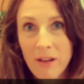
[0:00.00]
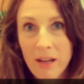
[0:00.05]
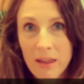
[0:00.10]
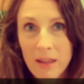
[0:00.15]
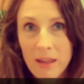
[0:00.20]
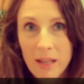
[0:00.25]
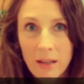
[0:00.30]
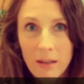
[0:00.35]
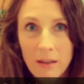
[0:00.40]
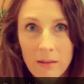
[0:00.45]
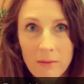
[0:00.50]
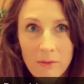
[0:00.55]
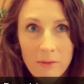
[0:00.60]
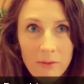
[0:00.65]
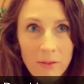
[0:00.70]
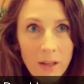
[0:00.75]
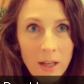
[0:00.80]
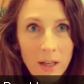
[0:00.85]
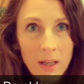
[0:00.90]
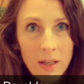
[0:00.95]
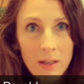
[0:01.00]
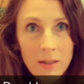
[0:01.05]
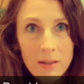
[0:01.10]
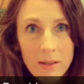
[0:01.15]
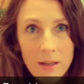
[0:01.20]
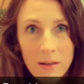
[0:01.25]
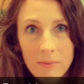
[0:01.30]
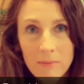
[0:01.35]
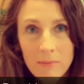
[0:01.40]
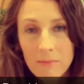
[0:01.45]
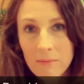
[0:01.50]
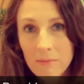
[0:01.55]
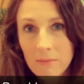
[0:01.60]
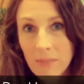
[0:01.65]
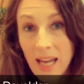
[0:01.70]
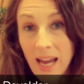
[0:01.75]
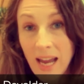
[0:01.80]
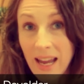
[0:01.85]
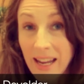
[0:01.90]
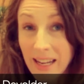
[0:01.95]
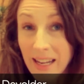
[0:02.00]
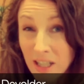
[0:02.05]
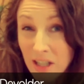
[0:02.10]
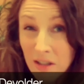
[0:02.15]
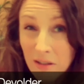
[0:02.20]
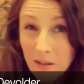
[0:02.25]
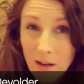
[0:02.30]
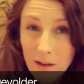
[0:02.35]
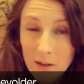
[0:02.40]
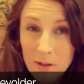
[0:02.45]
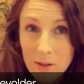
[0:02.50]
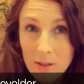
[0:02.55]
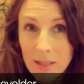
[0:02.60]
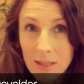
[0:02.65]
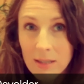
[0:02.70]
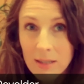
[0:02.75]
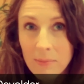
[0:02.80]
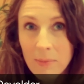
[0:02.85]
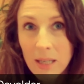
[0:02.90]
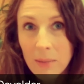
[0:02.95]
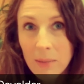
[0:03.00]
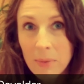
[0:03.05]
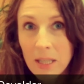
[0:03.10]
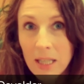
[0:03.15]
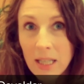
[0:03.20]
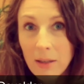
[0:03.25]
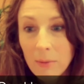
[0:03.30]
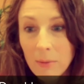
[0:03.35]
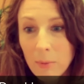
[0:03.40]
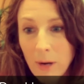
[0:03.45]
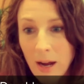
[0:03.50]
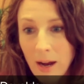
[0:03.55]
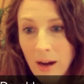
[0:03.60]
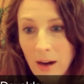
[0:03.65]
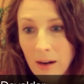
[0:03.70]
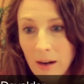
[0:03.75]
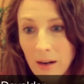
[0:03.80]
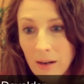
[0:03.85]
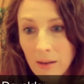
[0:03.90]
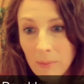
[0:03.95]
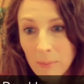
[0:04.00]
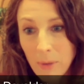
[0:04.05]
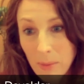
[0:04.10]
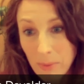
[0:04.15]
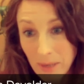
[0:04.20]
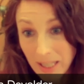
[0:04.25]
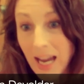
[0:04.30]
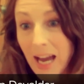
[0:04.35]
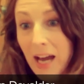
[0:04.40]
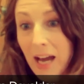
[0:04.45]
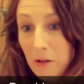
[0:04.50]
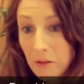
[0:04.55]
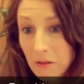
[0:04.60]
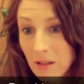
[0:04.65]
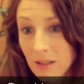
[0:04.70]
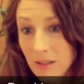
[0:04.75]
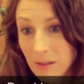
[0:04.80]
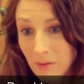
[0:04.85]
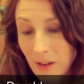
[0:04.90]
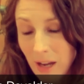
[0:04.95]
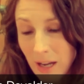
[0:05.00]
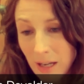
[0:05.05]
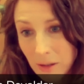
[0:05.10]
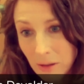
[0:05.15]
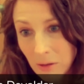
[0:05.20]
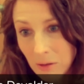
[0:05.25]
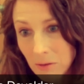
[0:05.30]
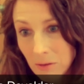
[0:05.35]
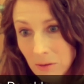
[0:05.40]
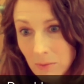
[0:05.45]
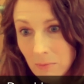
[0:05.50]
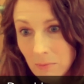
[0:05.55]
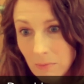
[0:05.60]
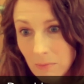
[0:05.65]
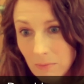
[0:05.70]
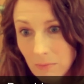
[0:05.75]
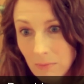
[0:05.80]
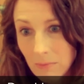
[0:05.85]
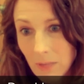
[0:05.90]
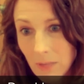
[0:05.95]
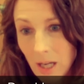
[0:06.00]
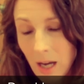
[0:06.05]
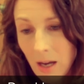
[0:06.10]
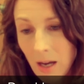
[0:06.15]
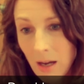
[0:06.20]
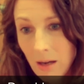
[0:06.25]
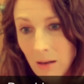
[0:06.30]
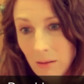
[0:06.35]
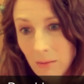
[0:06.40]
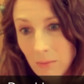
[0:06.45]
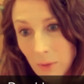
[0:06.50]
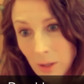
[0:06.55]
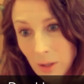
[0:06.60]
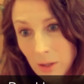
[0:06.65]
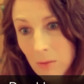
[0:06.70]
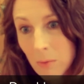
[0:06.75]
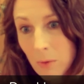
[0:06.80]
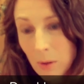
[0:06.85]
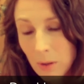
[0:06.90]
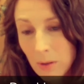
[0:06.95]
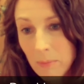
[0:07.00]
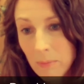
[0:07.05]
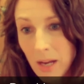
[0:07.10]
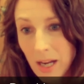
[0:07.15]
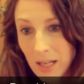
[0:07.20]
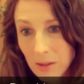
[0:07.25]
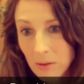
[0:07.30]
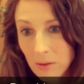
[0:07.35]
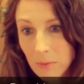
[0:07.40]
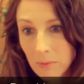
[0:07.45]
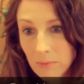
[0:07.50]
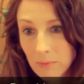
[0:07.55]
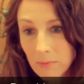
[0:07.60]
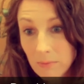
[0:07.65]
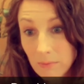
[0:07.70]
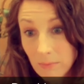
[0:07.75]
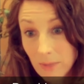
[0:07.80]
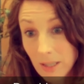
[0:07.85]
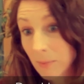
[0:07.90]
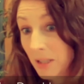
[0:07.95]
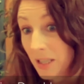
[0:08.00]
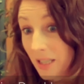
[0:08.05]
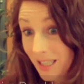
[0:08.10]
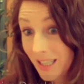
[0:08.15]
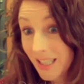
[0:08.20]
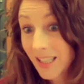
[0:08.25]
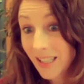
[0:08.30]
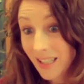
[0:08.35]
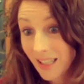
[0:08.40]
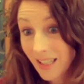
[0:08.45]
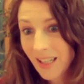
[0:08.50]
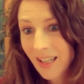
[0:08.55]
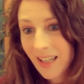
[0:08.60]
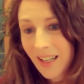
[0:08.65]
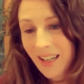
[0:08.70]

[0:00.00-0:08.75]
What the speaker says: if I think of some Asian countries, maybe where public health is valued much more compared to liberty.